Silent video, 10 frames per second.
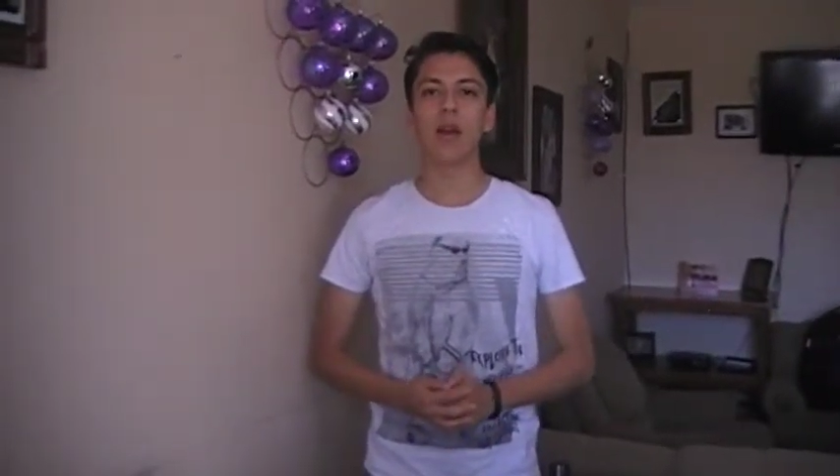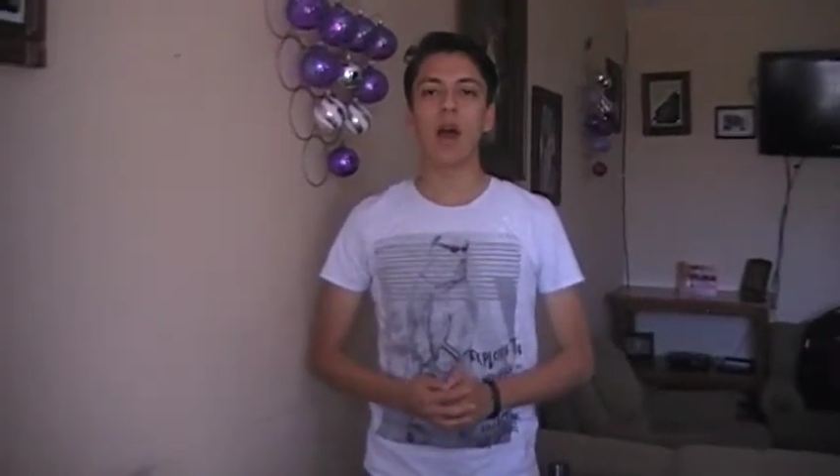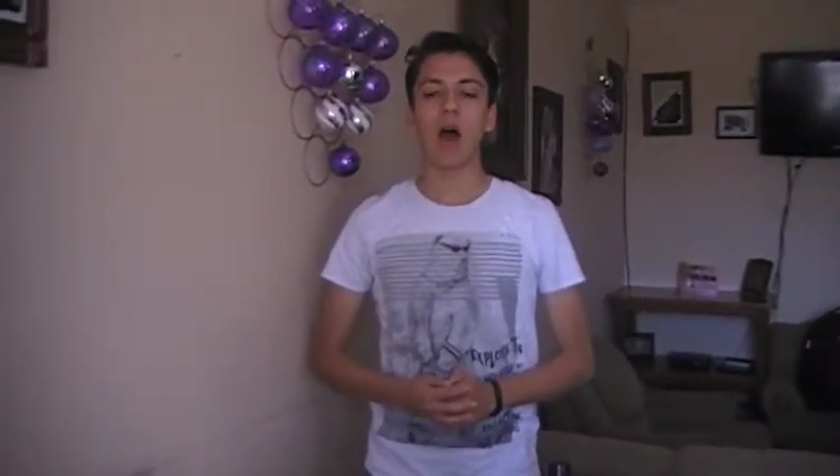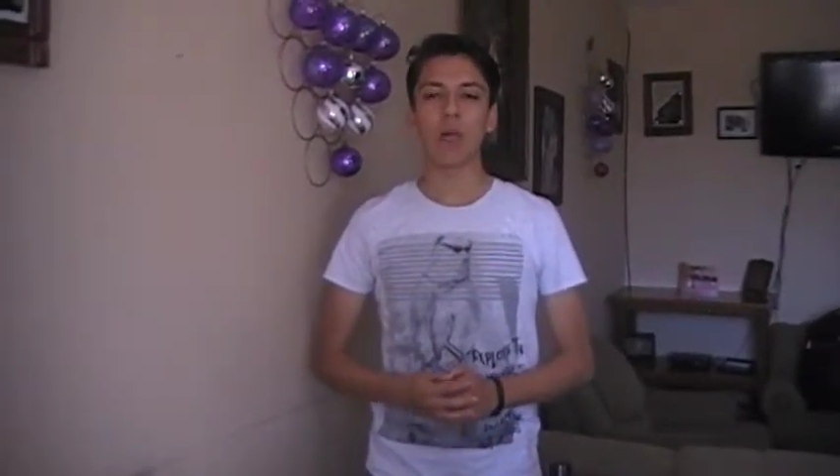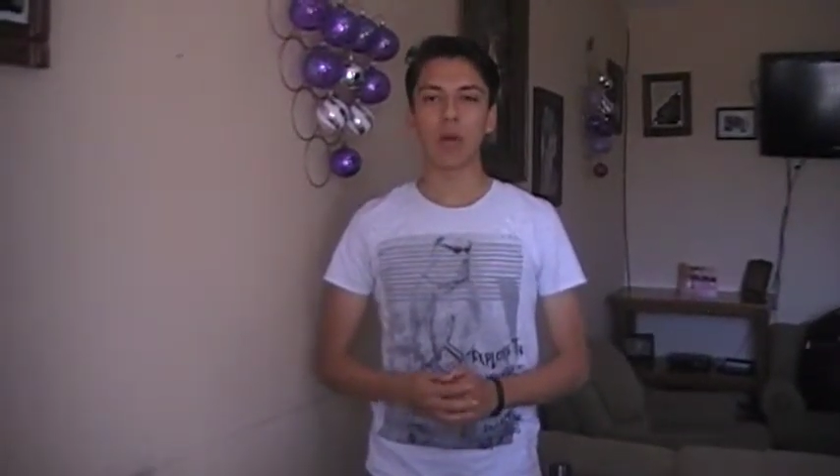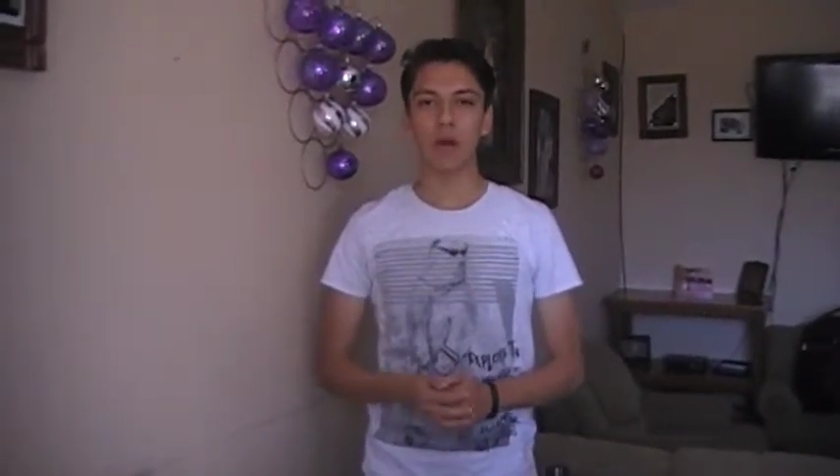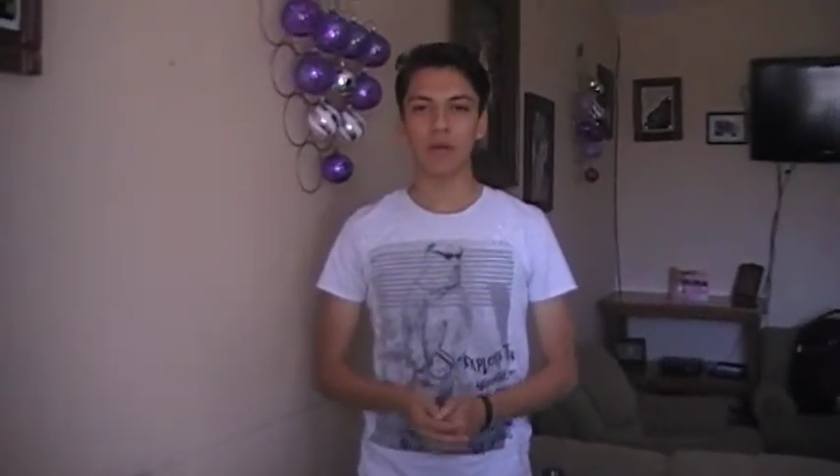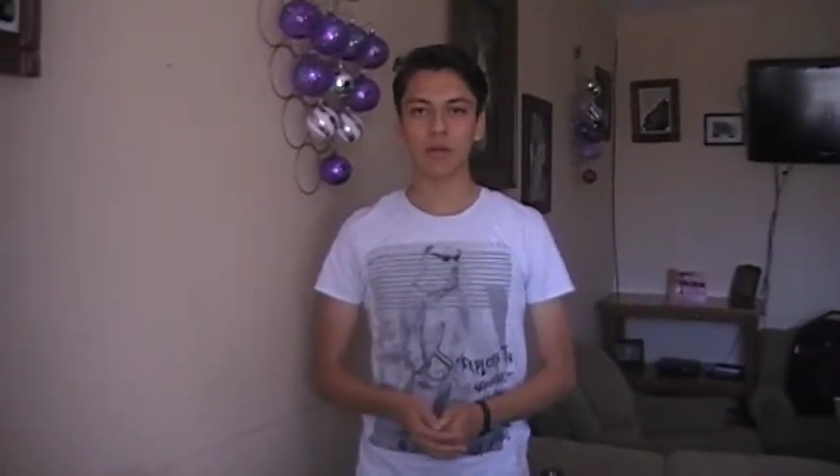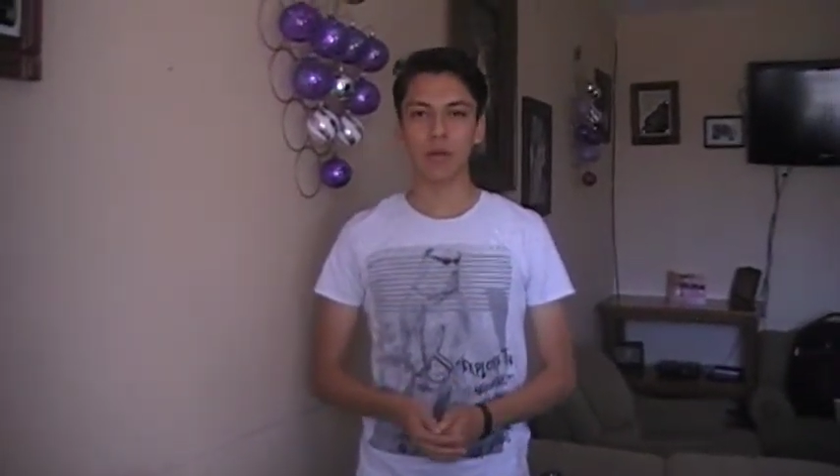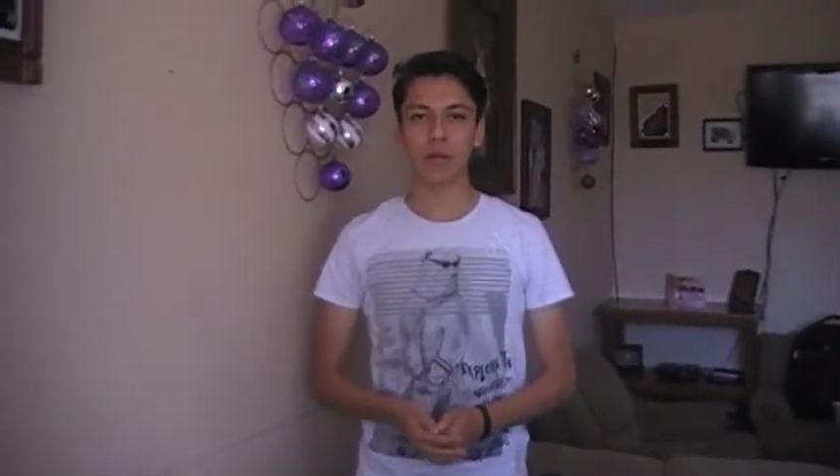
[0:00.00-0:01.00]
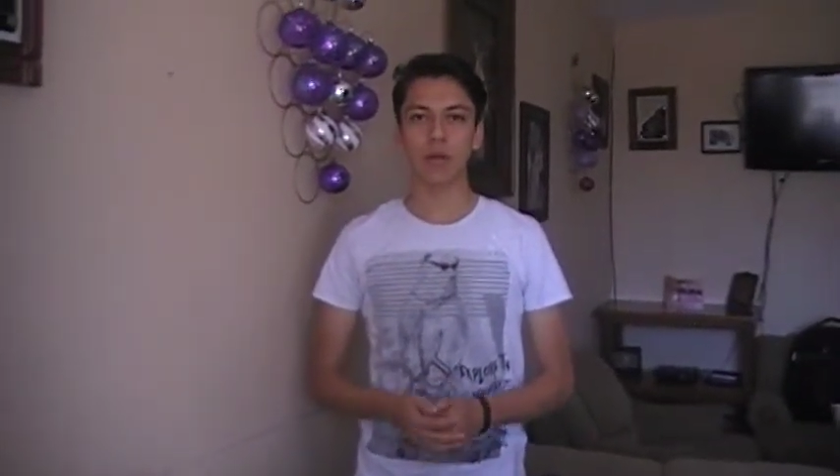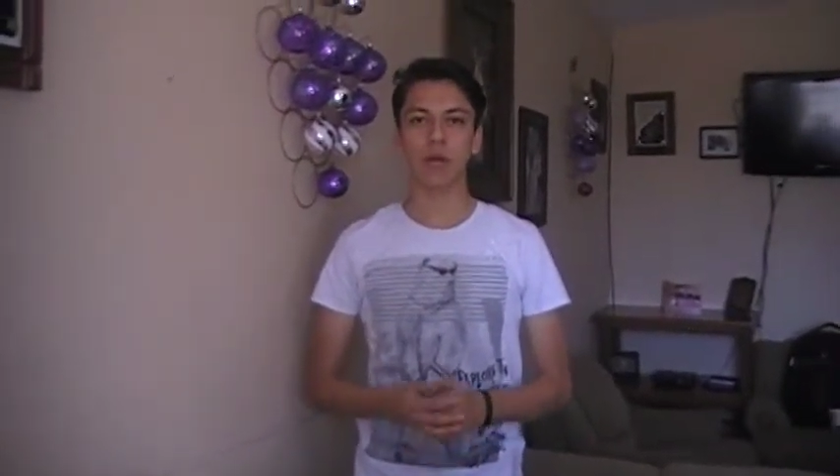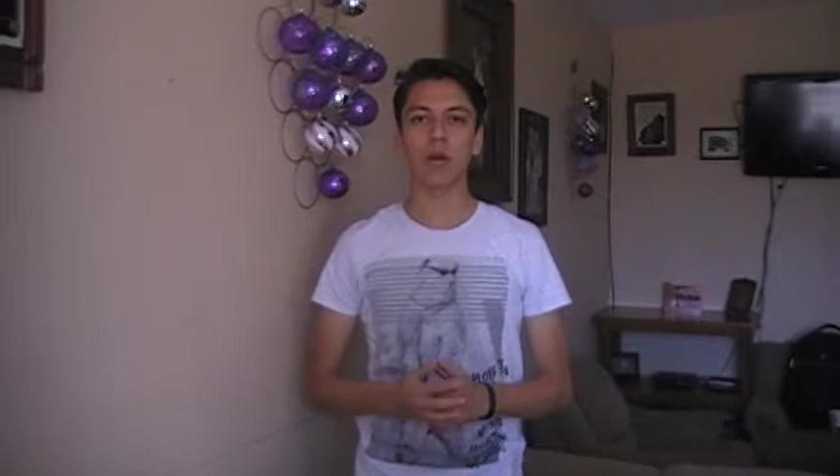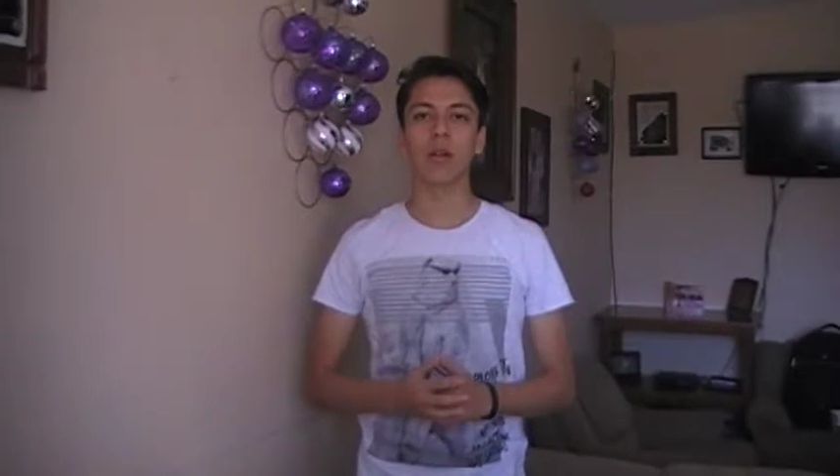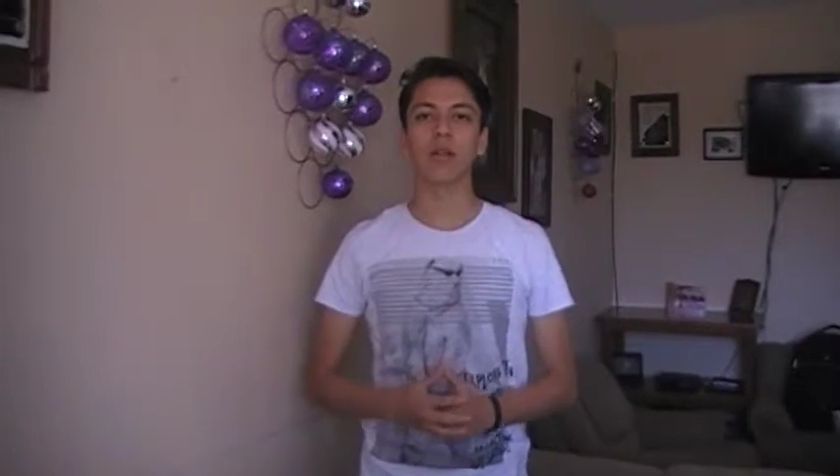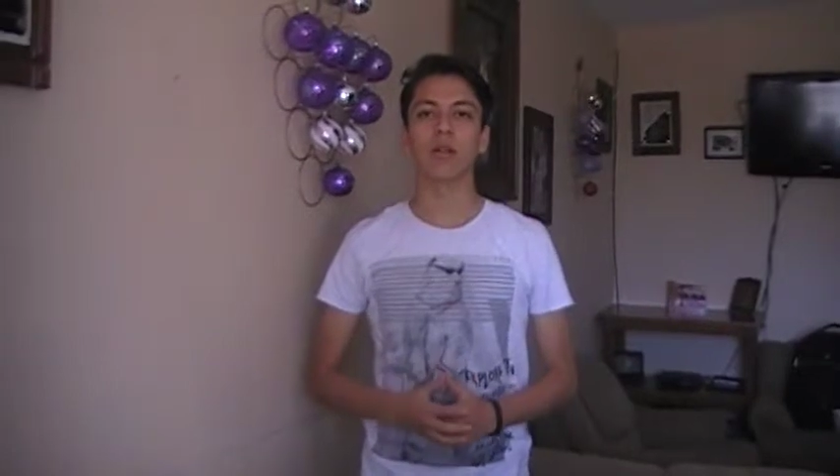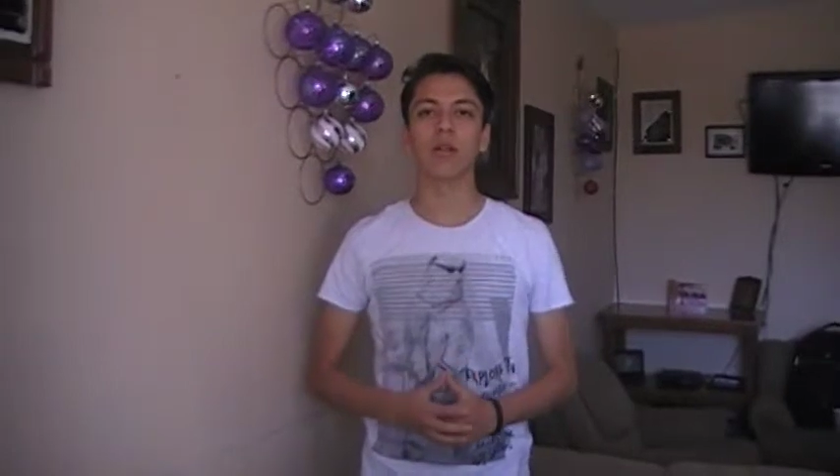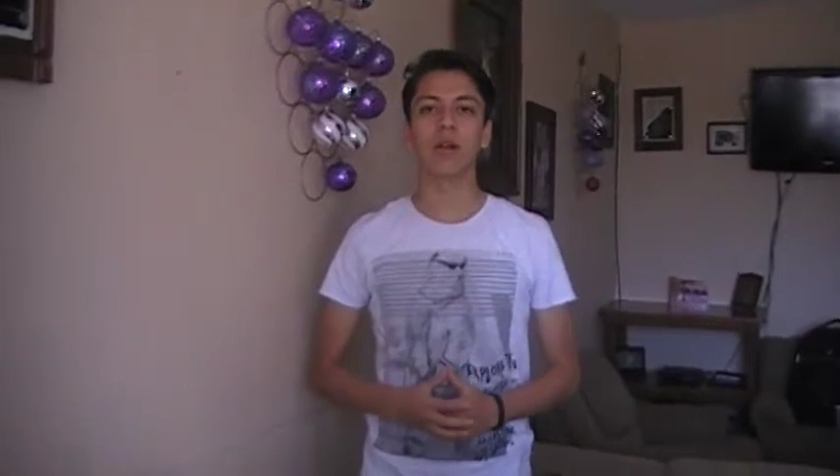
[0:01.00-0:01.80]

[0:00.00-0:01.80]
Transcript: I would love to know another culture,